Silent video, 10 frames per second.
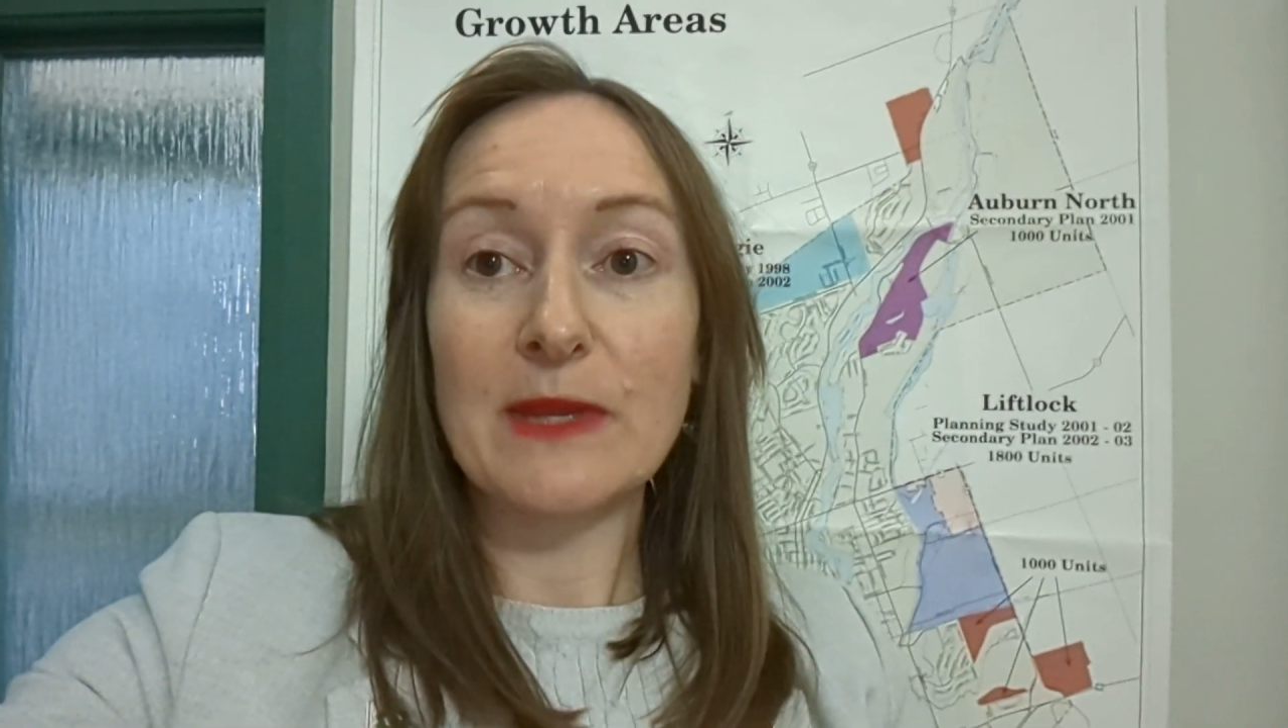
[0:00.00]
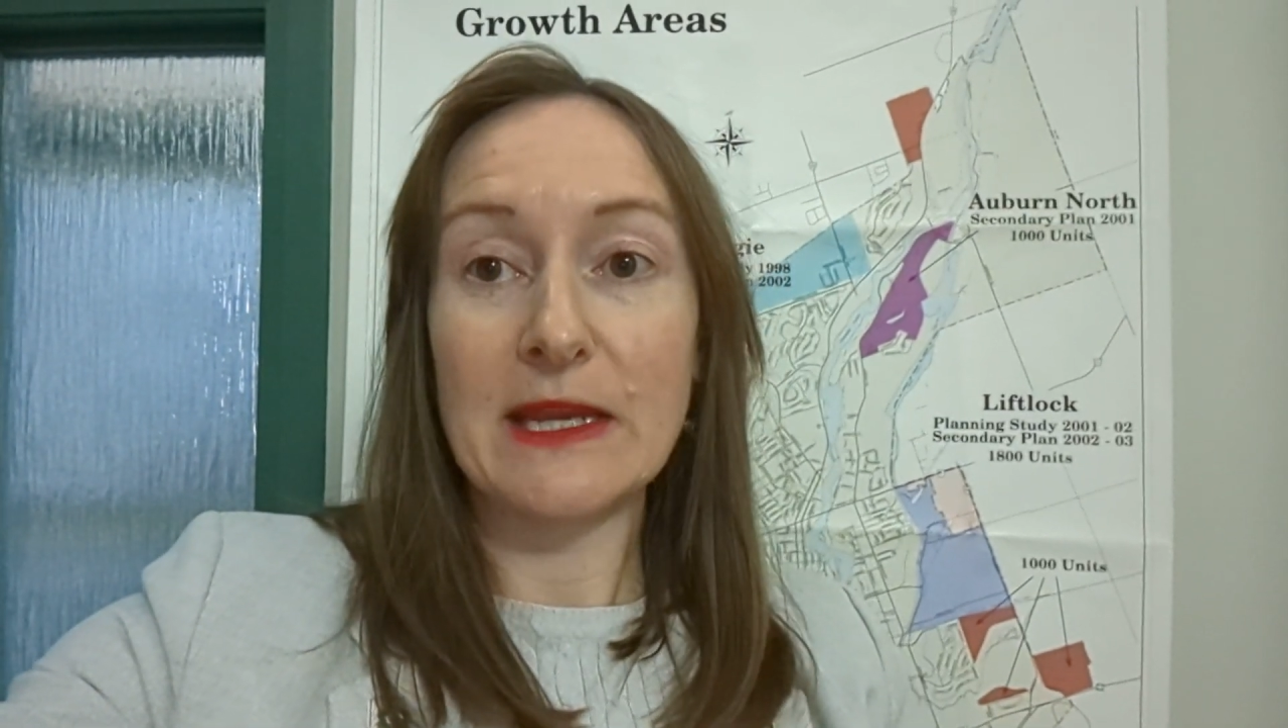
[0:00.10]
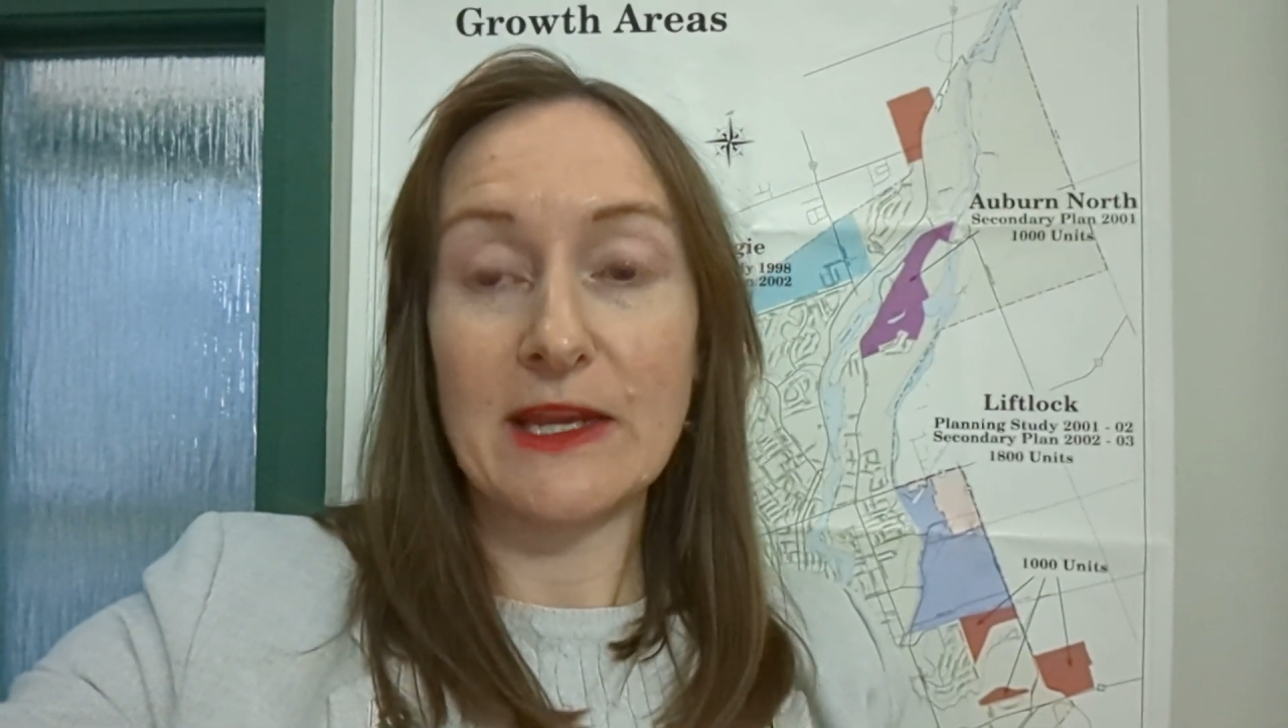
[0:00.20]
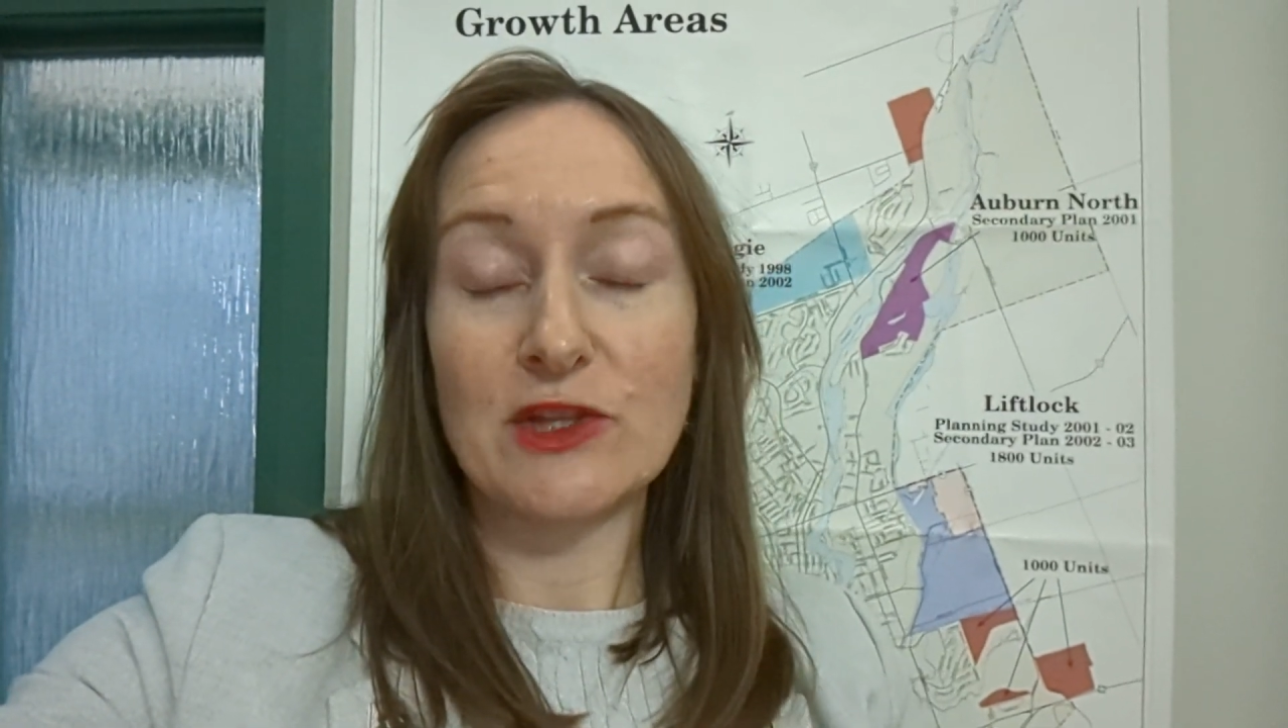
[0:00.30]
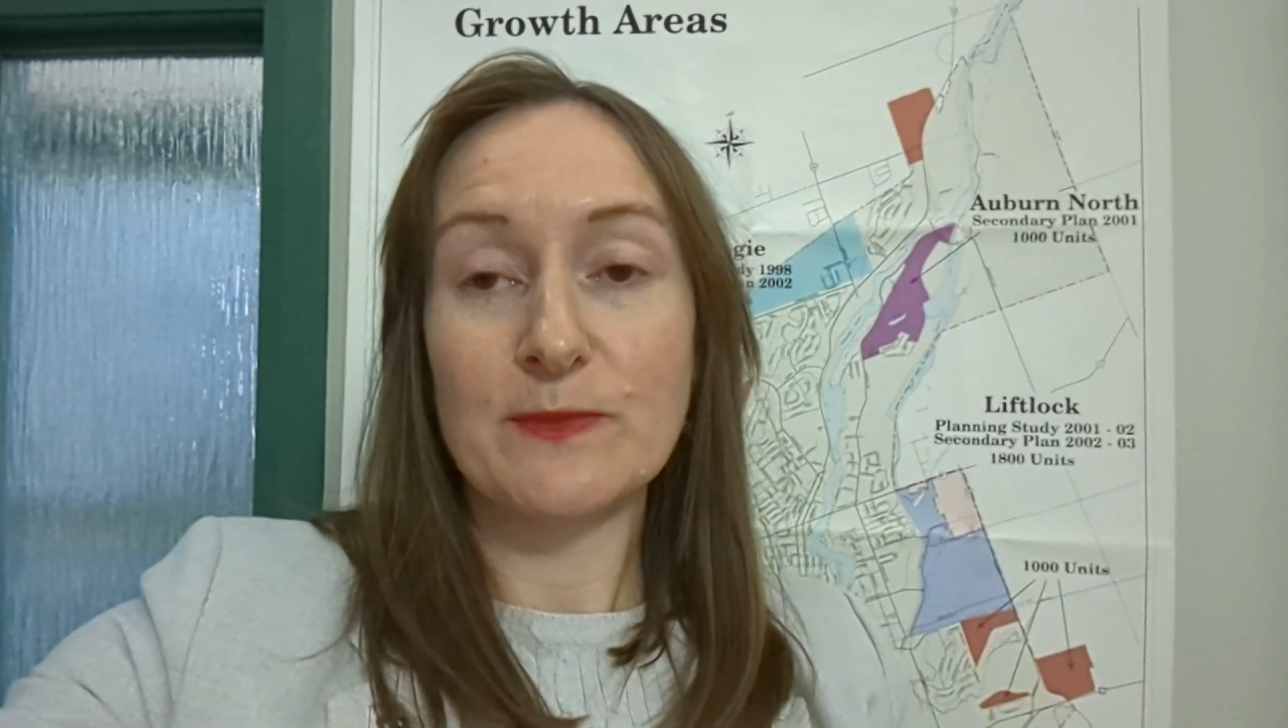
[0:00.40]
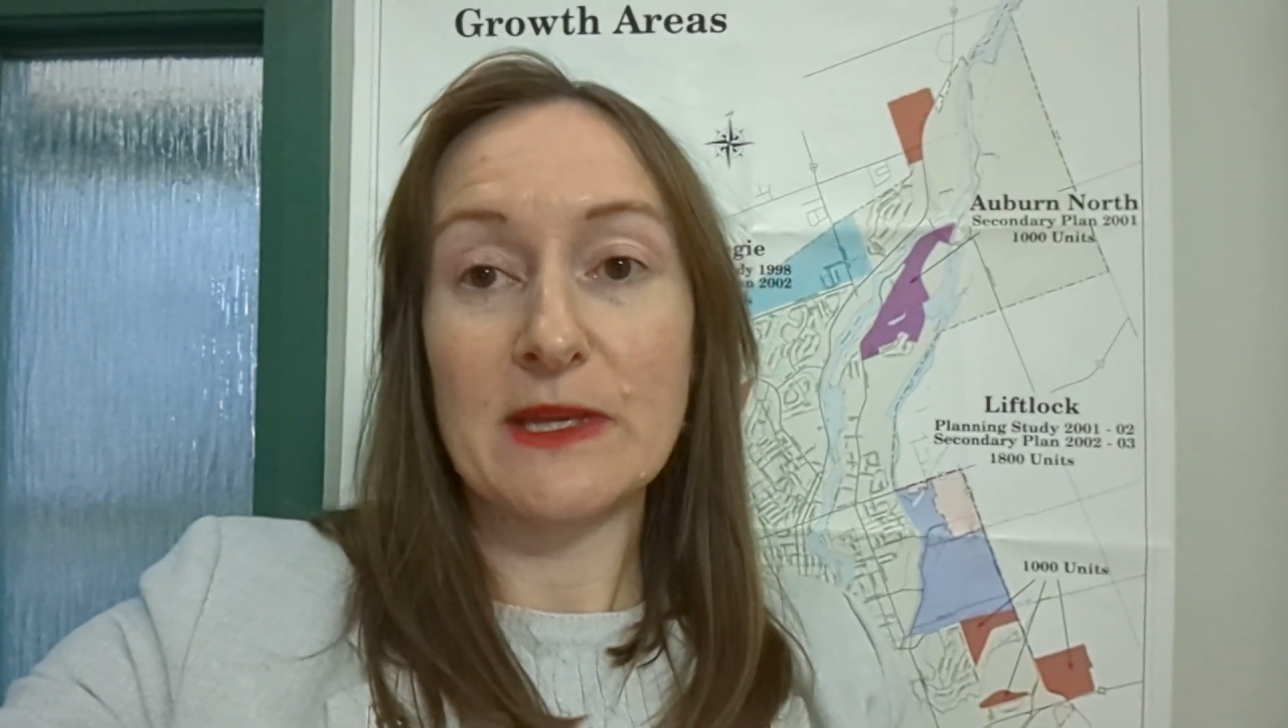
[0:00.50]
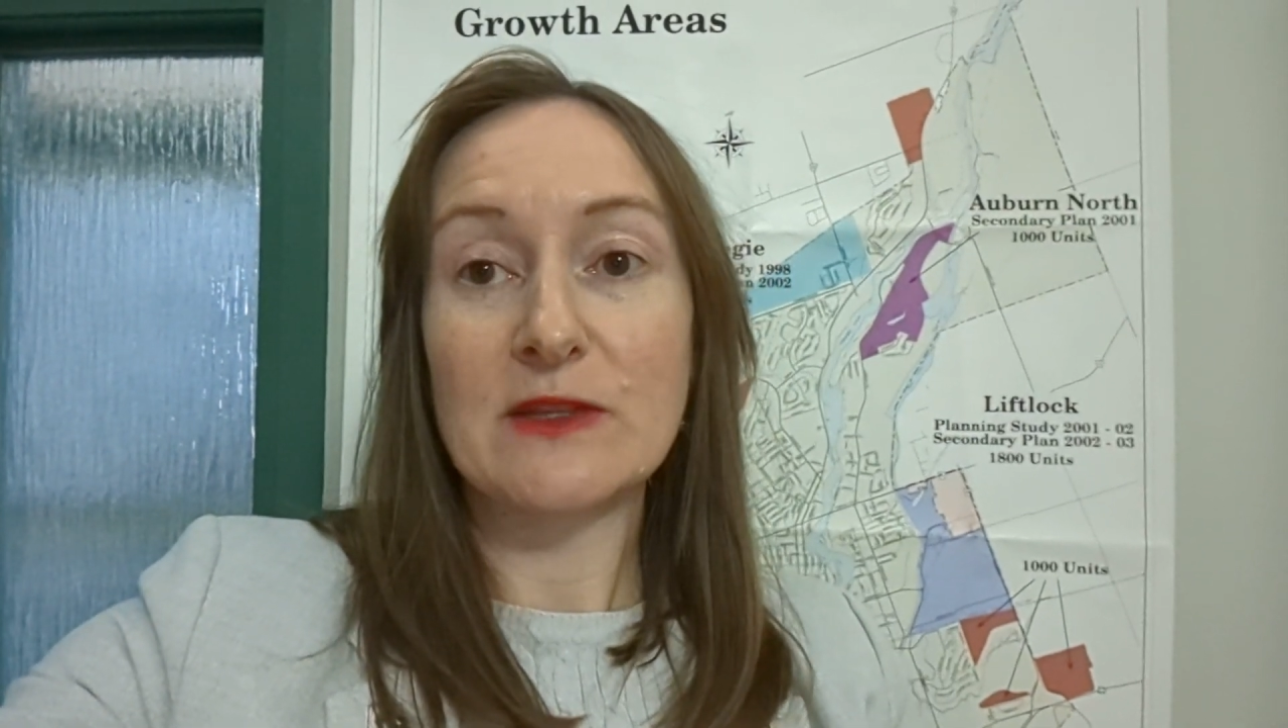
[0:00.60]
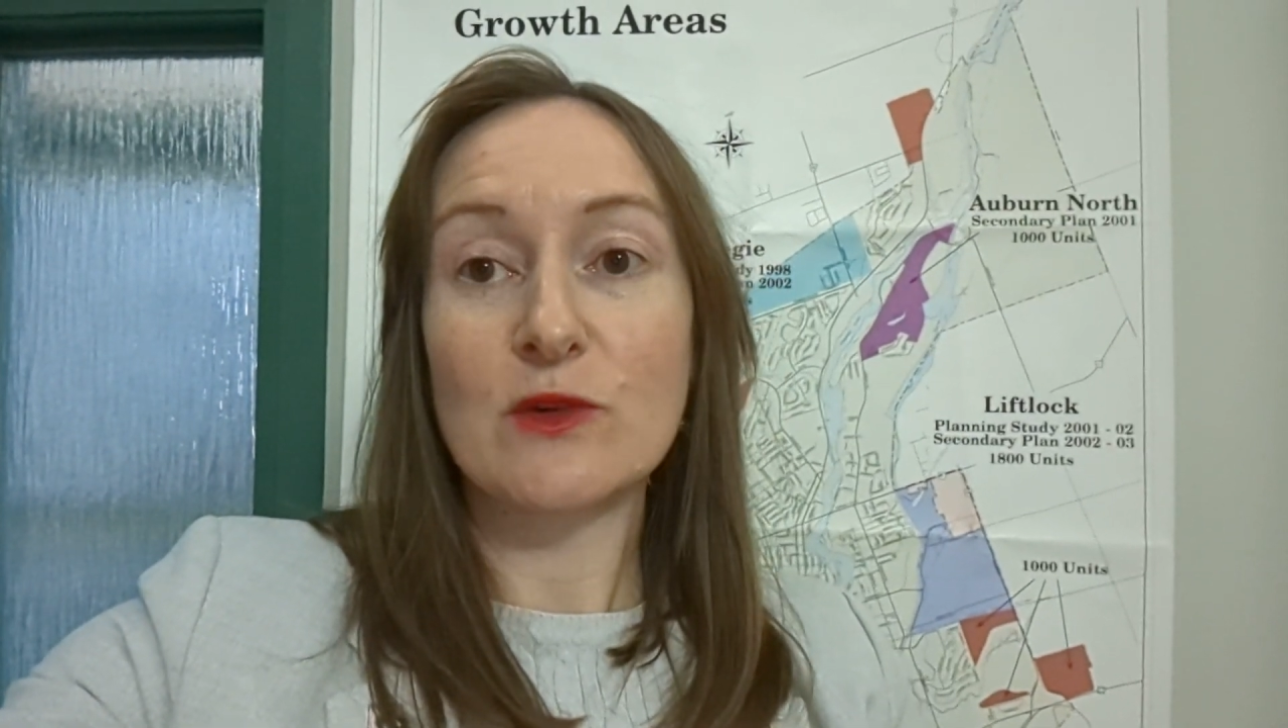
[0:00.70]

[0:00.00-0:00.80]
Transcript: PKHBA's